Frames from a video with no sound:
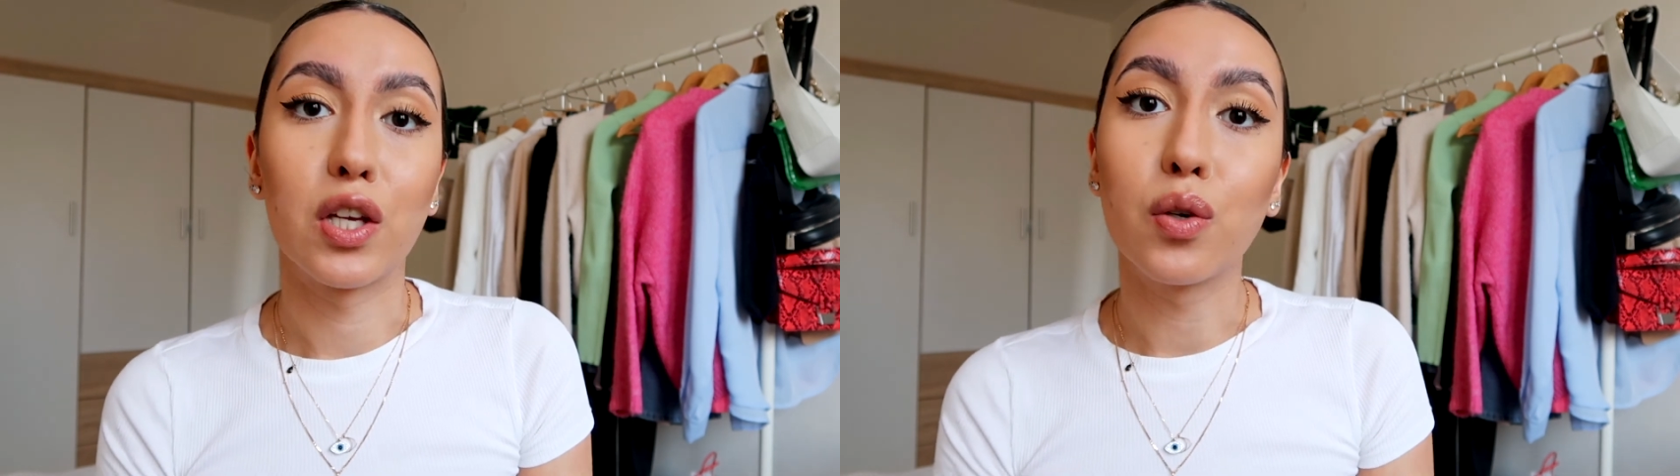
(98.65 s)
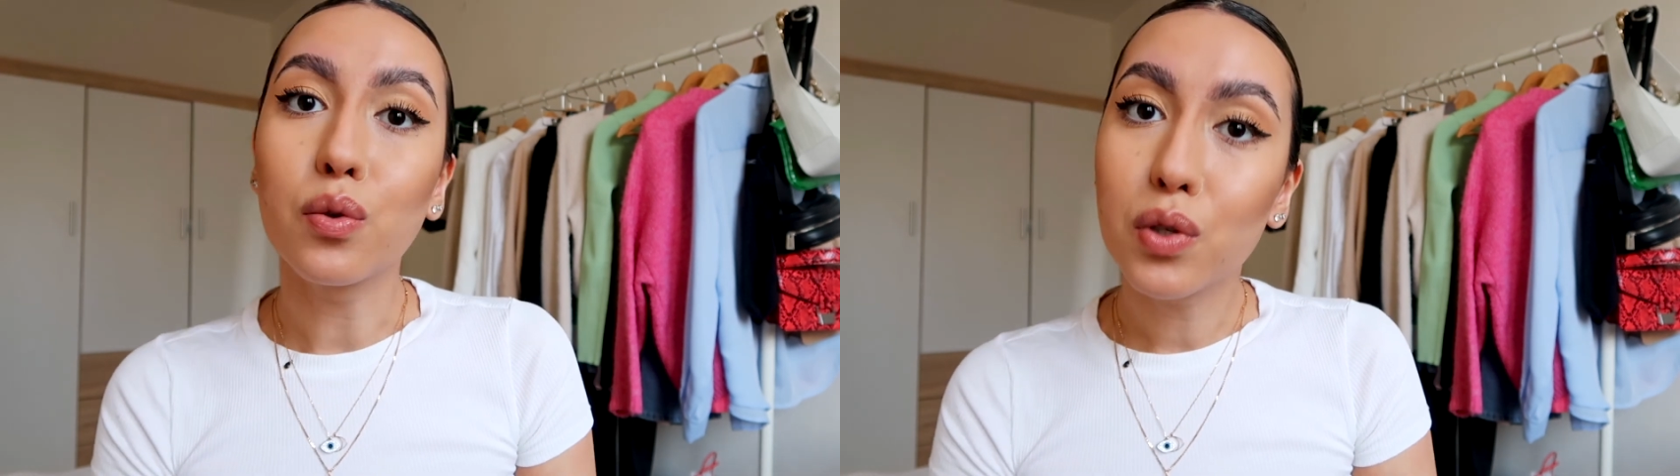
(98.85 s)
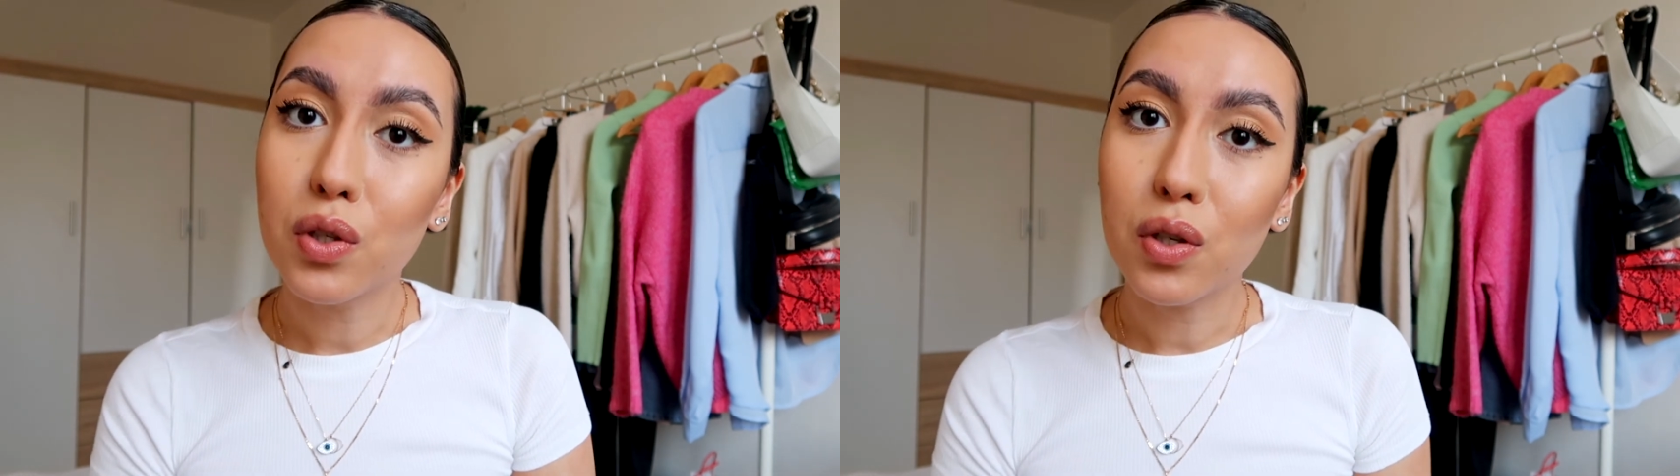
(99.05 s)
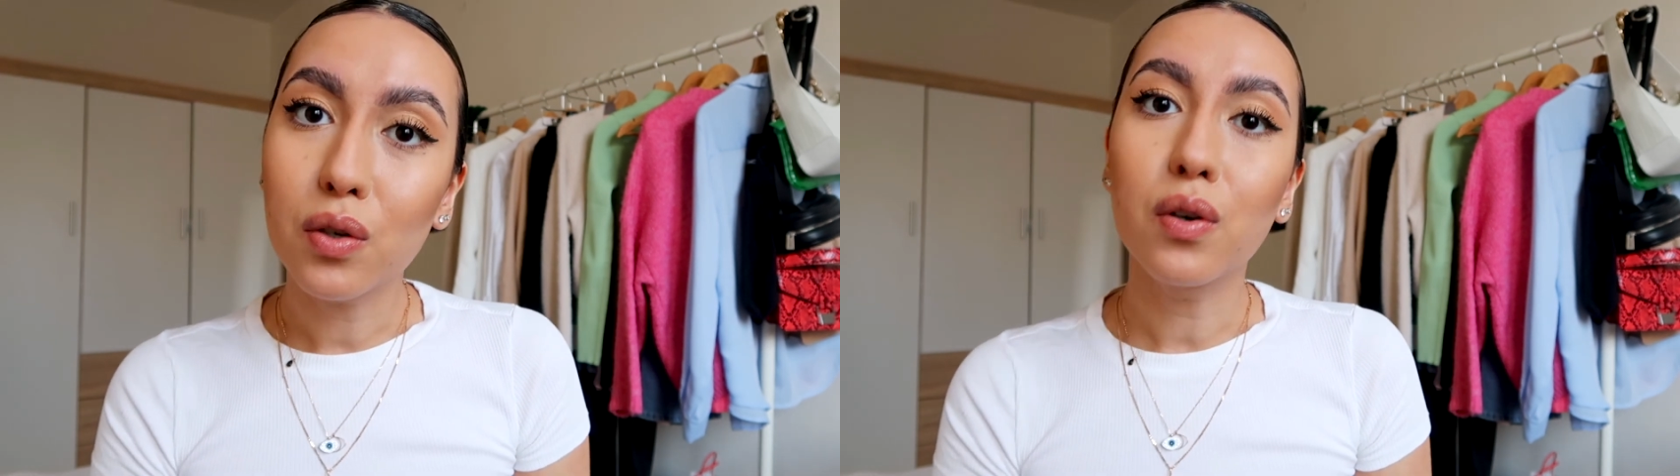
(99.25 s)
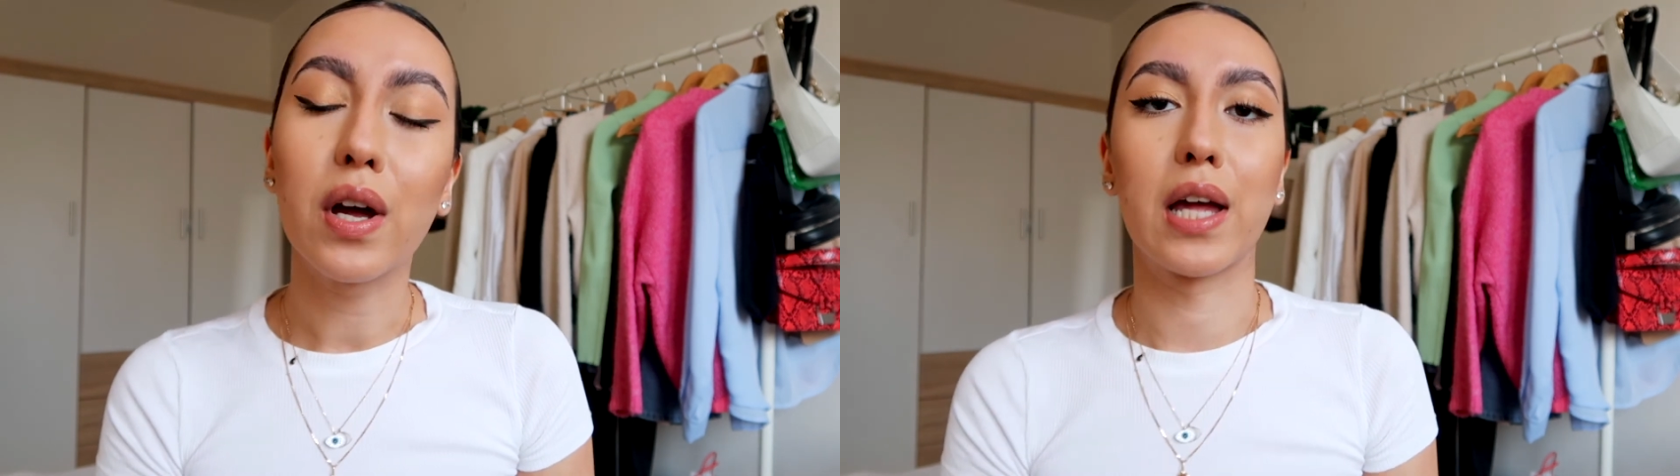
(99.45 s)
used
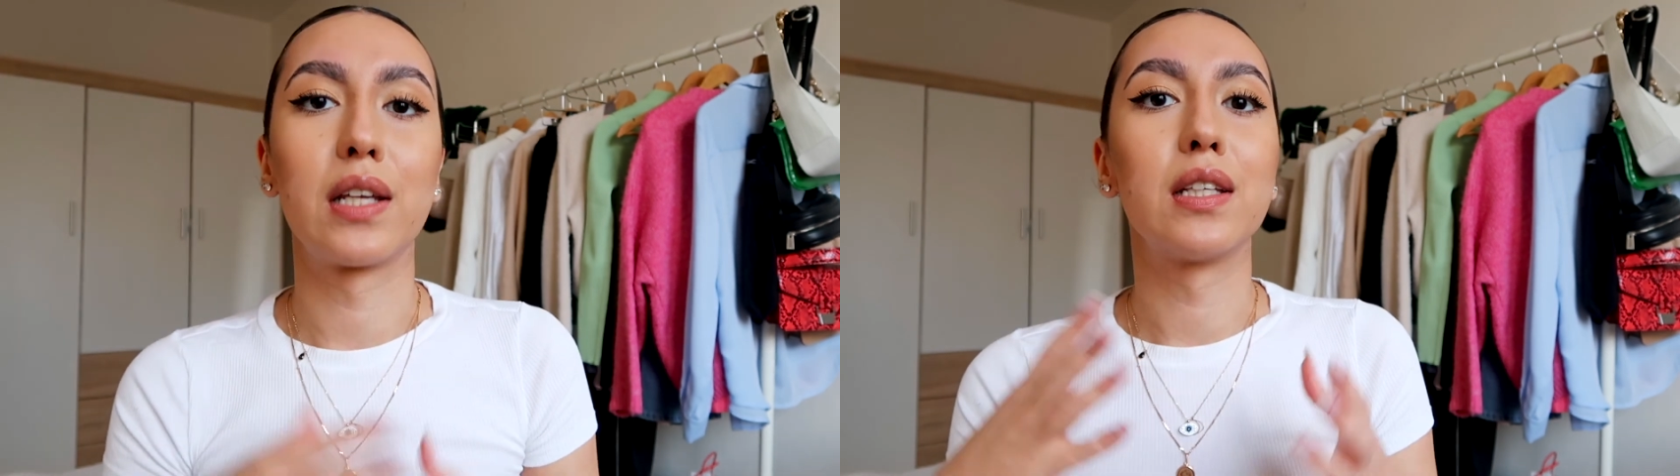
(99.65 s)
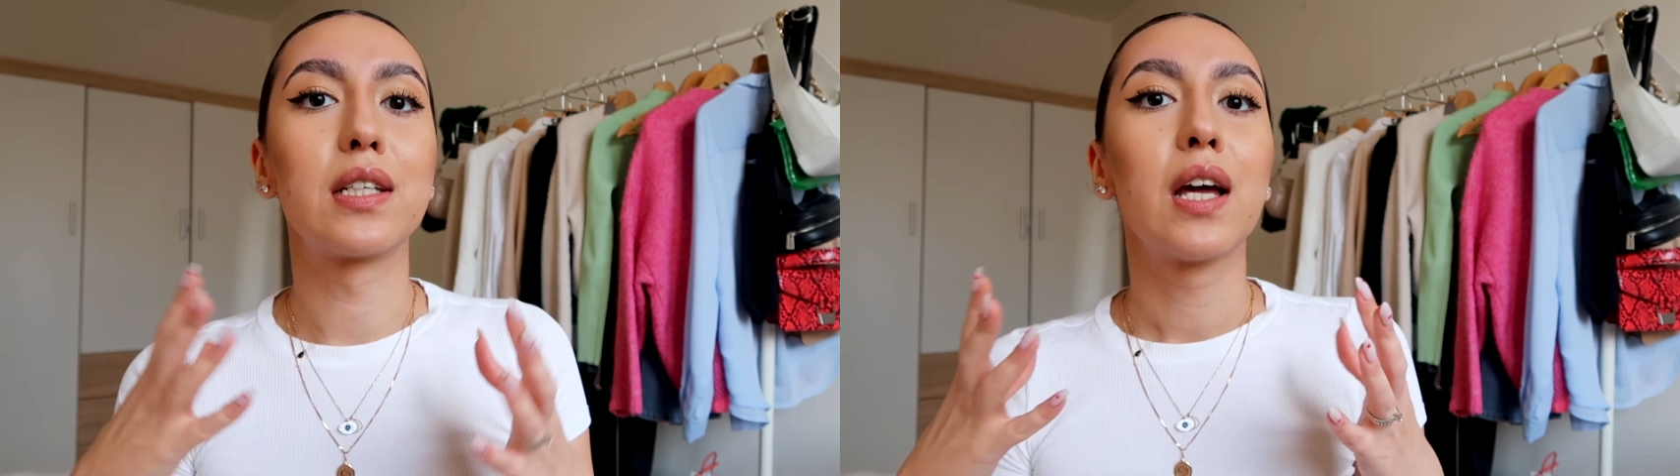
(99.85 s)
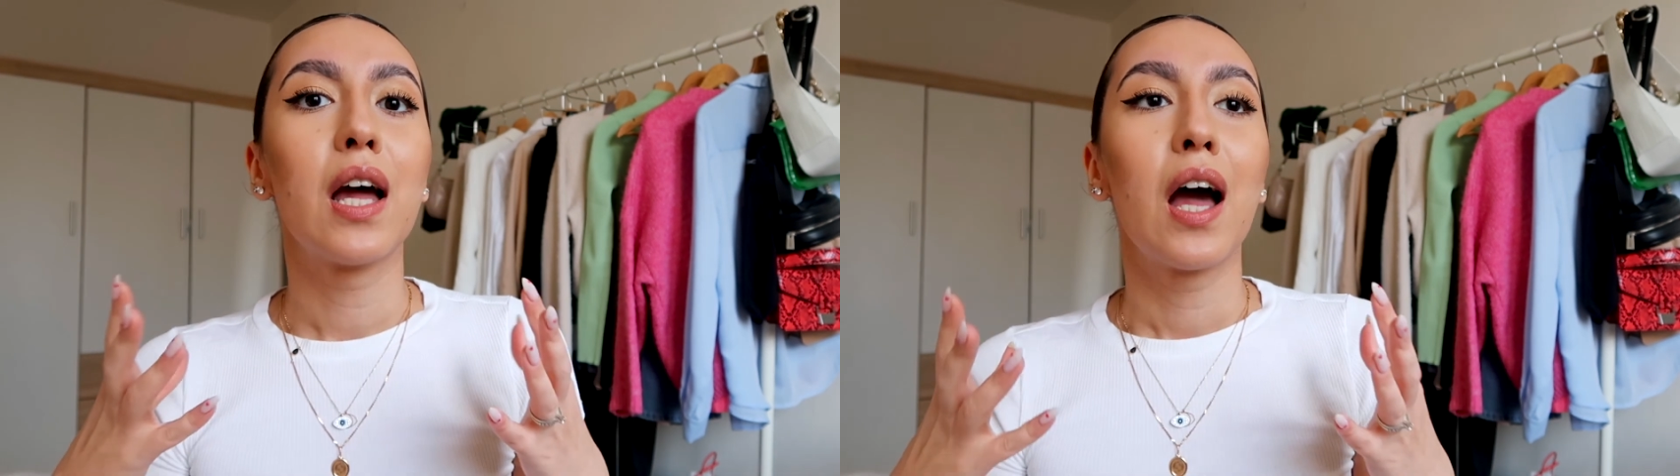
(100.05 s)
to, and